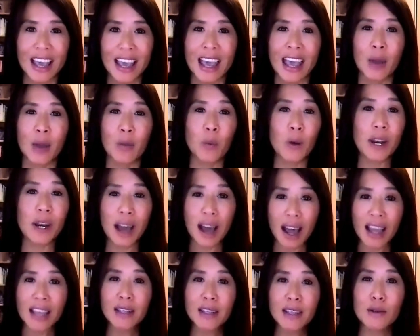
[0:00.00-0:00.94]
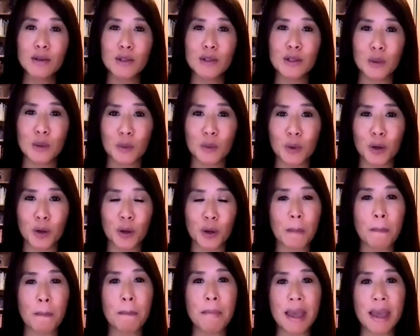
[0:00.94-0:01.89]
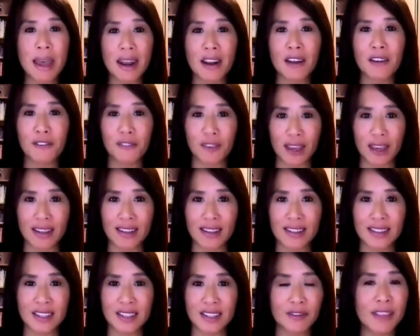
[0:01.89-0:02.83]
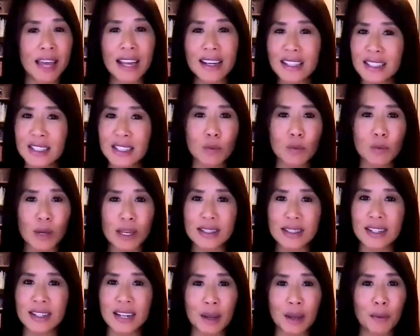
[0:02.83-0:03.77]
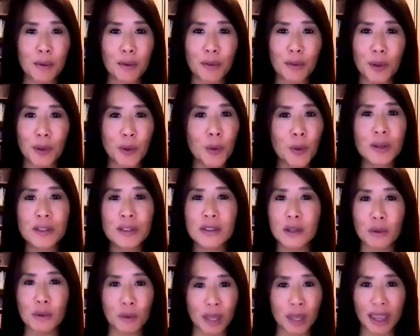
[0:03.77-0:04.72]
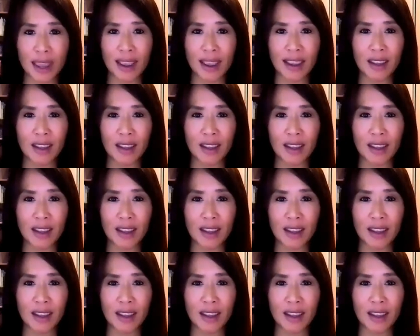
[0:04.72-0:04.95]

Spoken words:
And when I use the word manifest, if that doesn't resonate with you, it's okay.